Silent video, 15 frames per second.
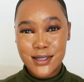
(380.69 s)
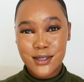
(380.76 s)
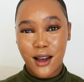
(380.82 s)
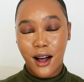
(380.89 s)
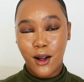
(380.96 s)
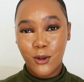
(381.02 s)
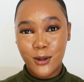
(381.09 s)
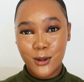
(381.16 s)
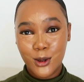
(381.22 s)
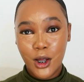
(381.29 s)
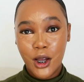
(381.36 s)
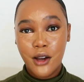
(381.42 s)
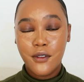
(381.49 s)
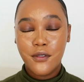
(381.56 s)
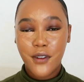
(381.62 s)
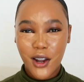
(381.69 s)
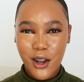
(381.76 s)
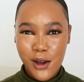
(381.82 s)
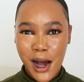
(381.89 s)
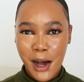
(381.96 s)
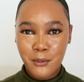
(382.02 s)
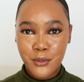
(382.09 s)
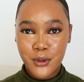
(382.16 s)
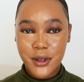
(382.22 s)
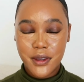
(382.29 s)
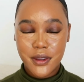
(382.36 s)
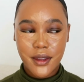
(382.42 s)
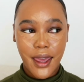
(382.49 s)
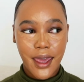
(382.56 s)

so I'll follow up with